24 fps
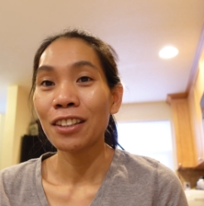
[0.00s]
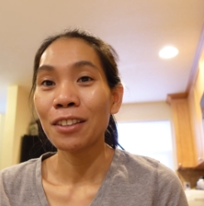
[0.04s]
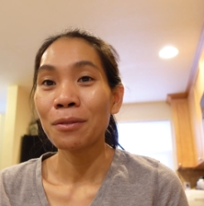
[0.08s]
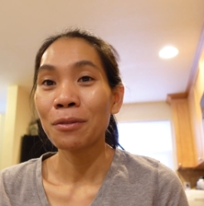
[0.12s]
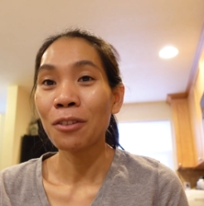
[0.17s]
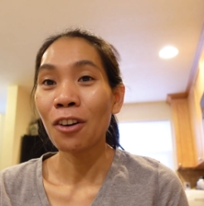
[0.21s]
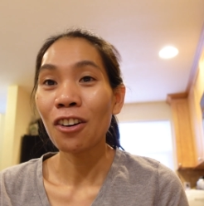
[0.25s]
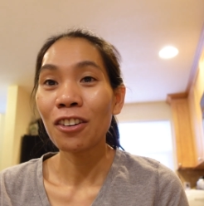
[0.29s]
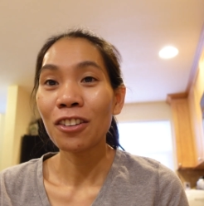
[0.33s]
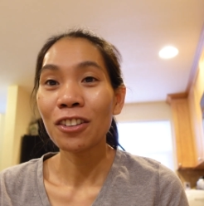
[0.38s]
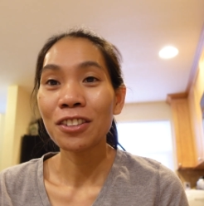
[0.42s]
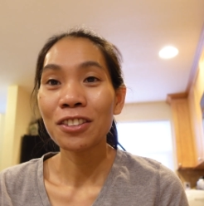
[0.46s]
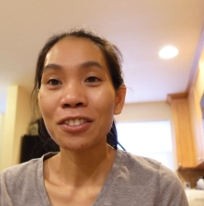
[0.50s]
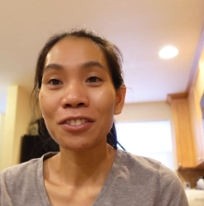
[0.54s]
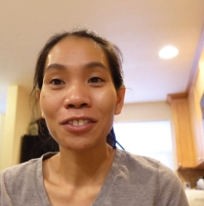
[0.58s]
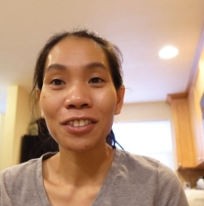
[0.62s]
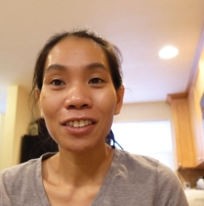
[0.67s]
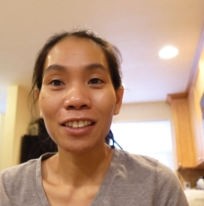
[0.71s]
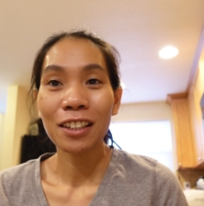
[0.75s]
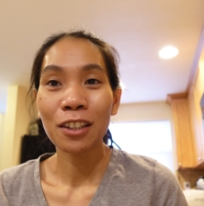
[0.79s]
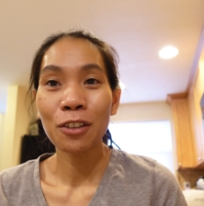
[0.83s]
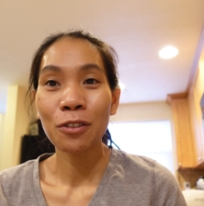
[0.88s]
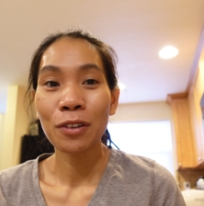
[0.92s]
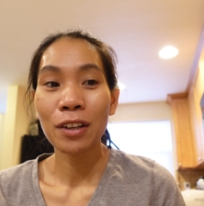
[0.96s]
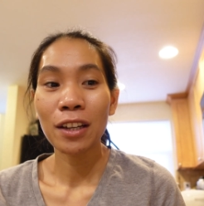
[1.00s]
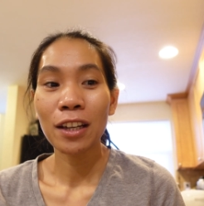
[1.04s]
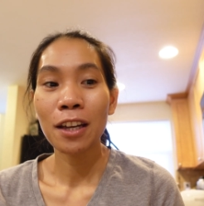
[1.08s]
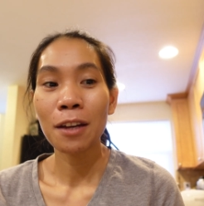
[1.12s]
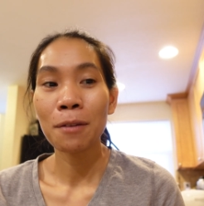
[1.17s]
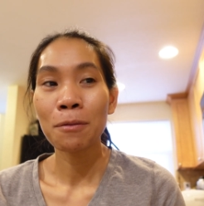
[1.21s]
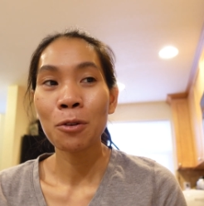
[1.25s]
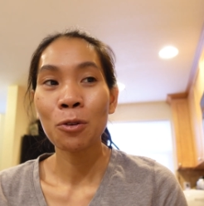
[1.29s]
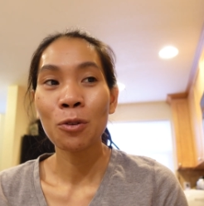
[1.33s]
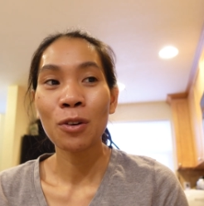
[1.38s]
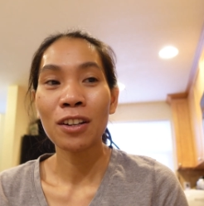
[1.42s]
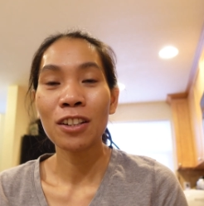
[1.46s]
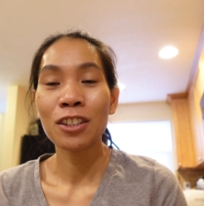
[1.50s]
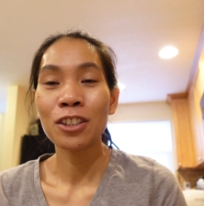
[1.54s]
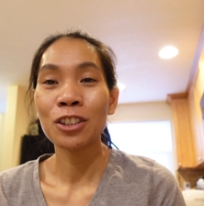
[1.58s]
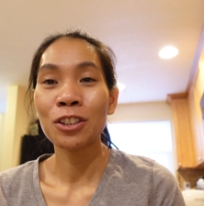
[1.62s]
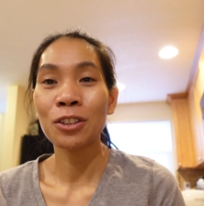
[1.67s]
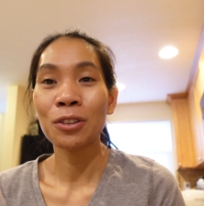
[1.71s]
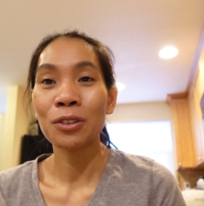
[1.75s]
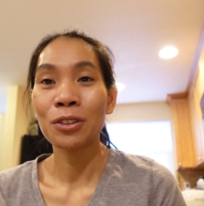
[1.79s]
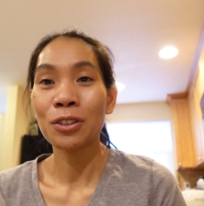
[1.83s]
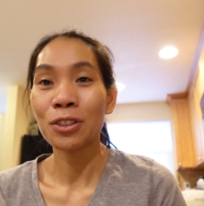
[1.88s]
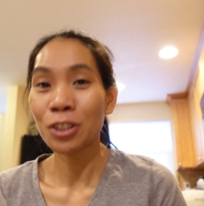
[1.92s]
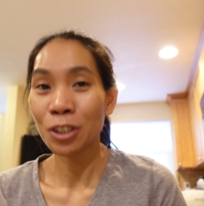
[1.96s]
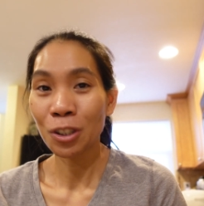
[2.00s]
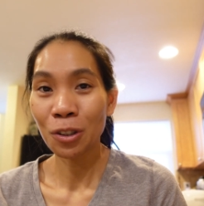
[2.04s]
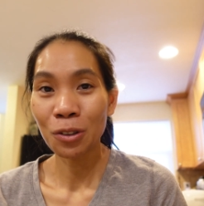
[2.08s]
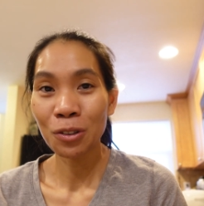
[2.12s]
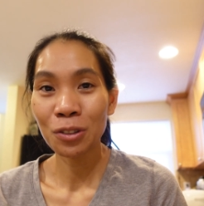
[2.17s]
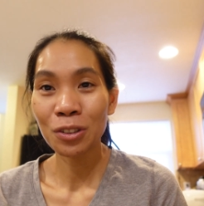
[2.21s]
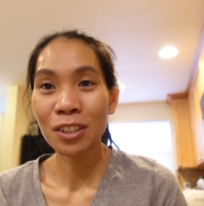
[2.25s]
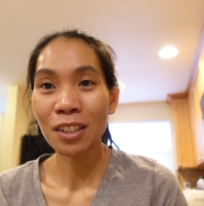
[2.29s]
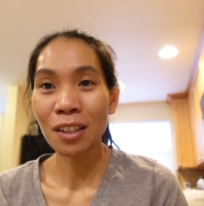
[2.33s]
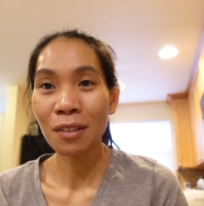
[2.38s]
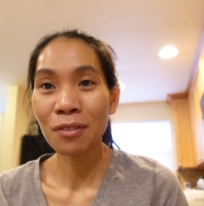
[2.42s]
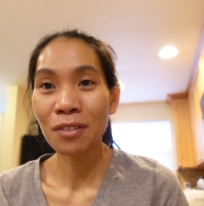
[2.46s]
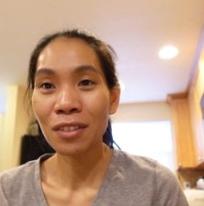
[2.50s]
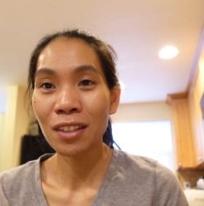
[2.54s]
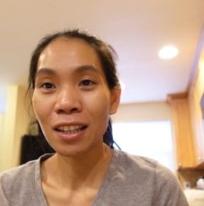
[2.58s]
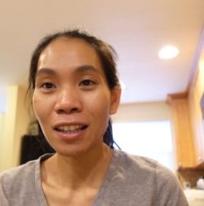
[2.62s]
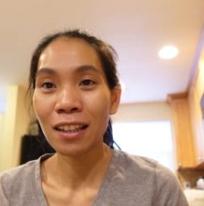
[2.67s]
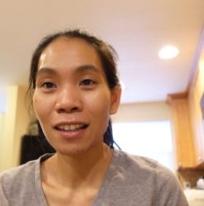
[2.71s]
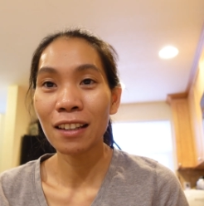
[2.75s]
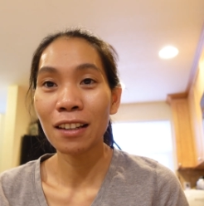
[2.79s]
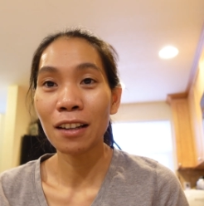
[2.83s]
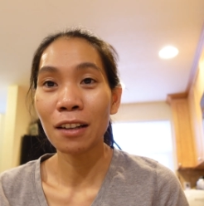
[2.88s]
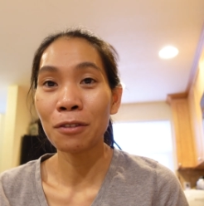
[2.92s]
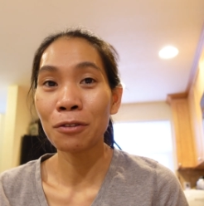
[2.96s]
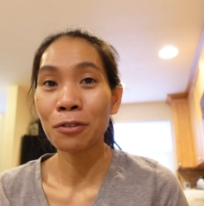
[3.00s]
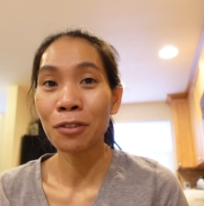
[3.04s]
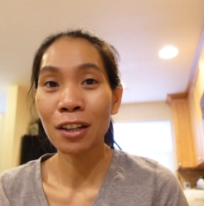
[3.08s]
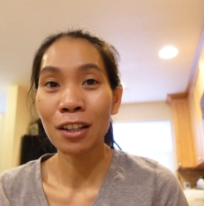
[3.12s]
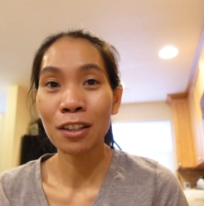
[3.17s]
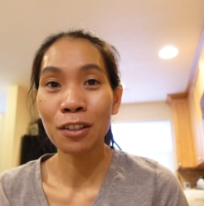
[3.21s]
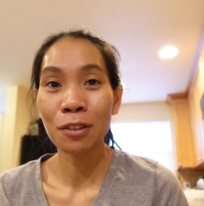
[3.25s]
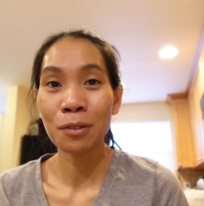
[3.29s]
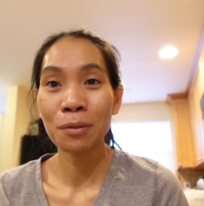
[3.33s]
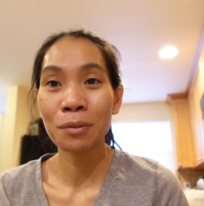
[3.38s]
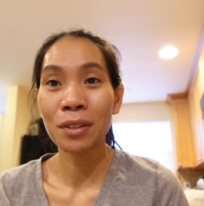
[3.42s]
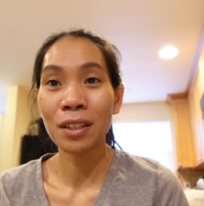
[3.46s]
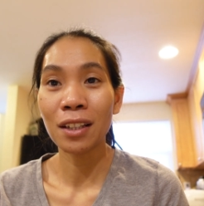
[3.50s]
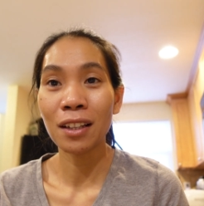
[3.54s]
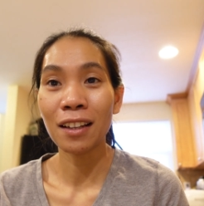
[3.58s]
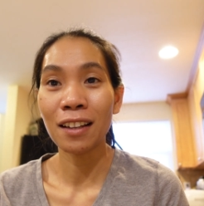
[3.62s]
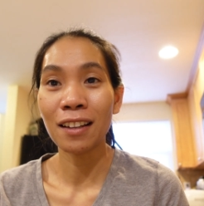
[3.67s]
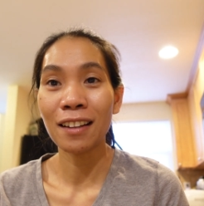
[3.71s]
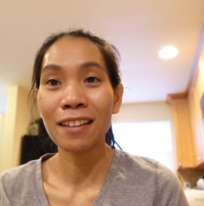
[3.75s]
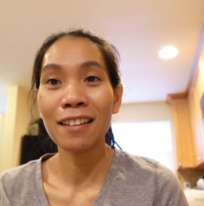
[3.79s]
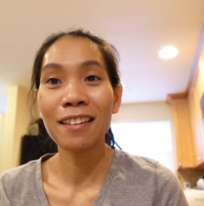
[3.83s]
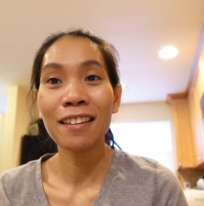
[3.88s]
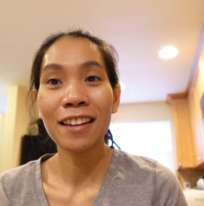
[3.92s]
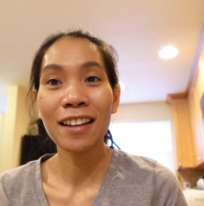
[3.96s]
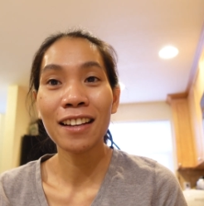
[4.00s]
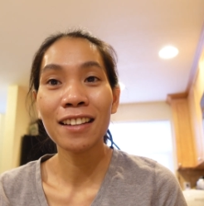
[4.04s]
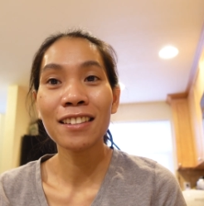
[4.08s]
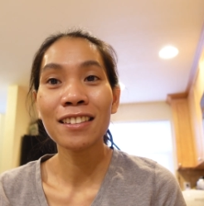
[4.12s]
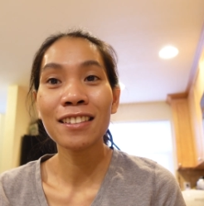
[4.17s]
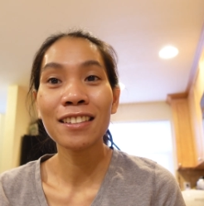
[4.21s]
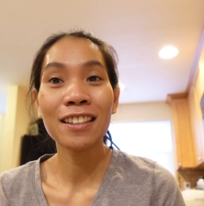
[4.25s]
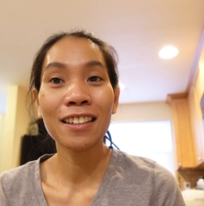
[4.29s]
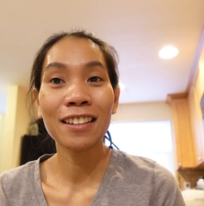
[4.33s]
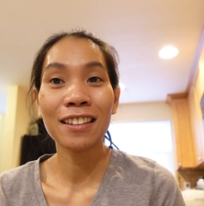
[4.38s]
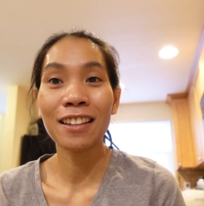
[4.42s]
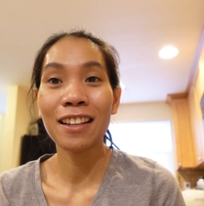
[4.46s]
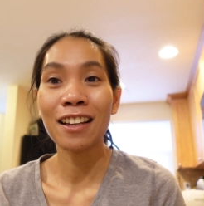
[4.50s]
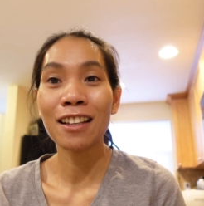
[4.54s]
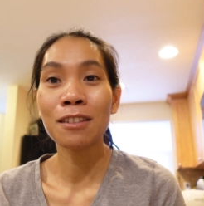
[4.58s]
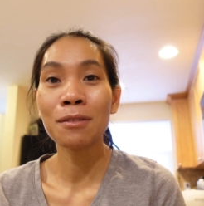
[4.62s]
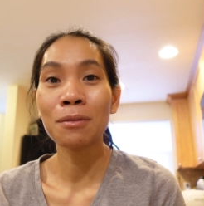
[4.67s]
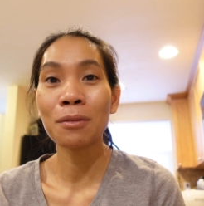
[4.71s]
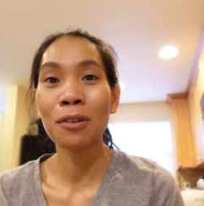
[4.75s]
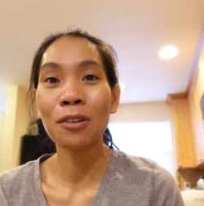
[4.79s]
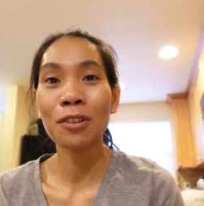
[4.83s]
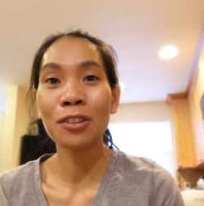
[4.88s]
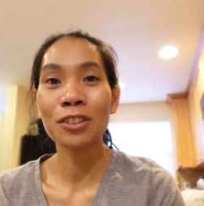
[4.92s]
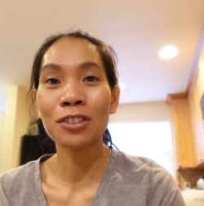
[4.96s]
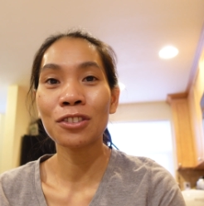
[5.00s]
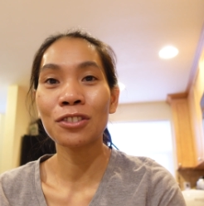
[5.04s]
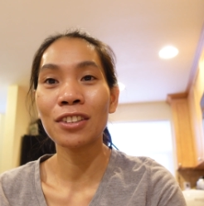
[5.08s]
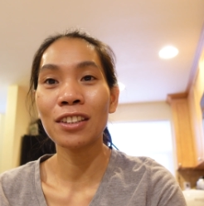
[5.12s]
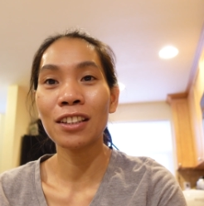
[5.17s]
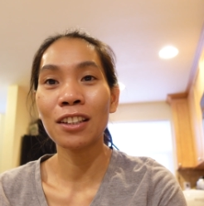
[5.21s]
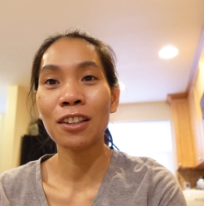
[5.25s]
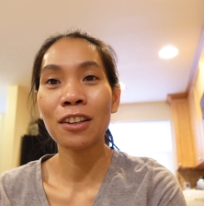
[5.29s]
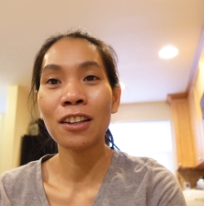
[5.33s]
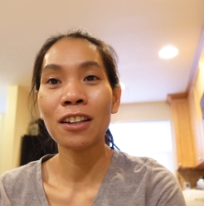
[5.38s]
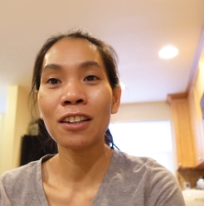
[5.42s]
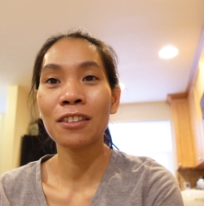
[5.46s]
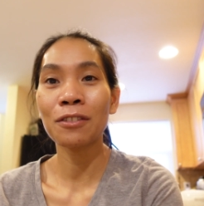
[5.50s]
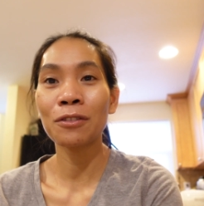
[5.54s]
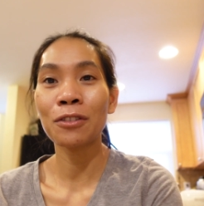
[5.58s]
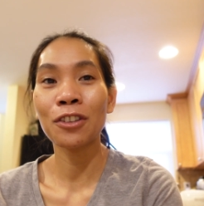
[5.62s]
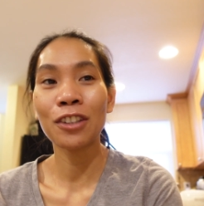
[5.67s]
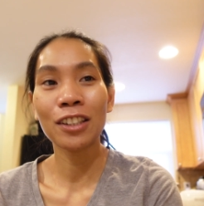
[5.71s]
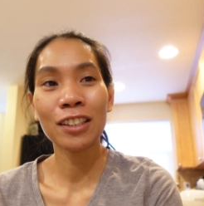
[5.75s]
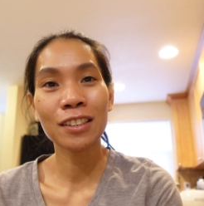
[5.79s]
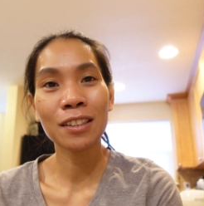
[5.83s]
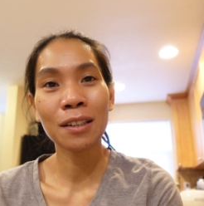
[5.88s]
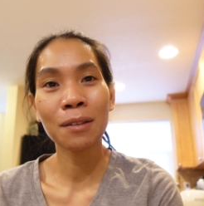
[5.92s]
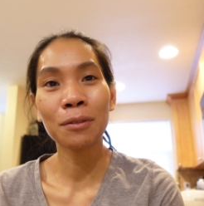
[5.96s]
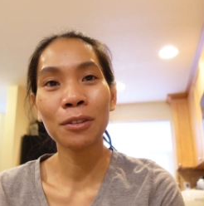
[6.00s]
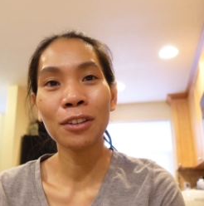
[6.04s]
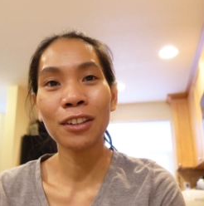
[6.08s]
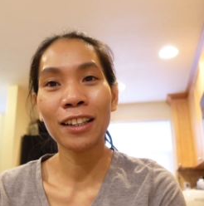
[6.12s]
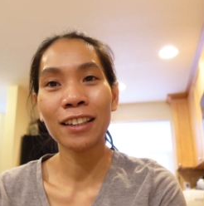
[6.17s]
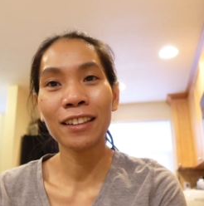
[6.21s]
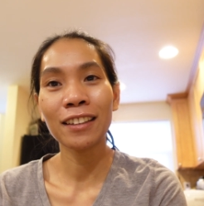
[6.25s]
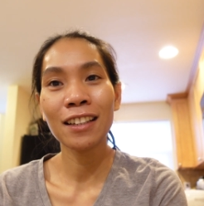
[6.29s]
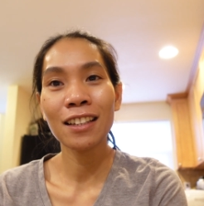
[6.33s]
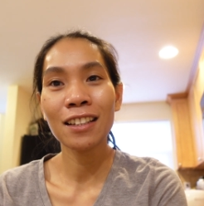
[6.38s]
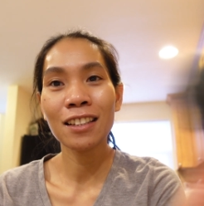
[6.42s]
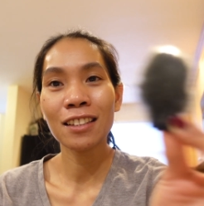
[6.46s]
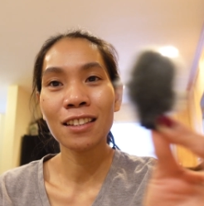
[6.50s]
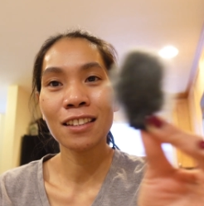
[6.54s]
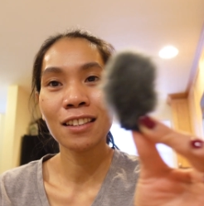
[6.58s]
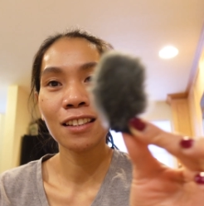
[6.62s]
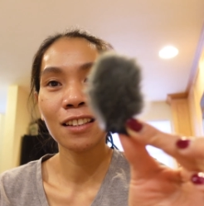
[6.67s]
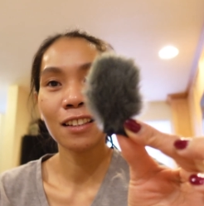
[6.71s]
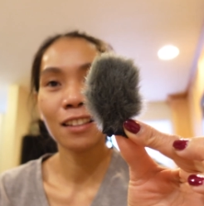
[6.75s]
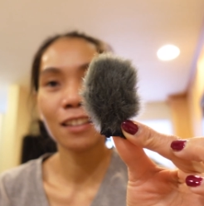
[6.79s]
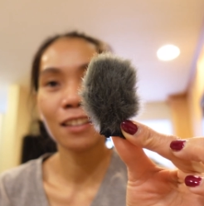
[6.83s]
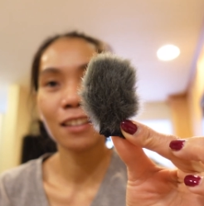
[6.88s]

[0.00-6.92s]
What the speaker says: focus really quick. If you want to show something in front of the lens, it does focus really quick. For example, like this.